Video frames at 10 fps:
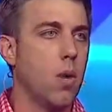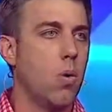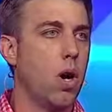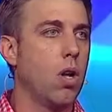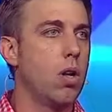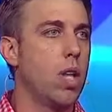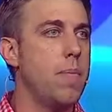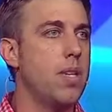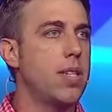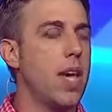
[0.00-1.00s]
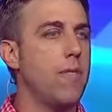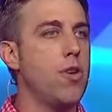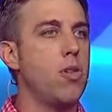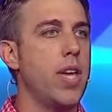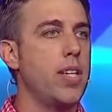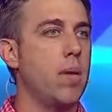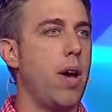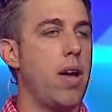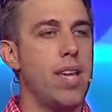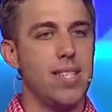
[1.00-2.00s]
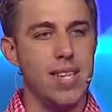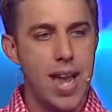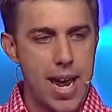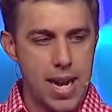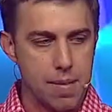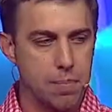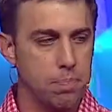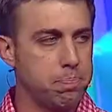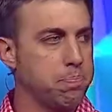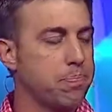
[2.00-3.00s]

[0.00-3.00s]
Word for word: Well, let me say a few things about his name.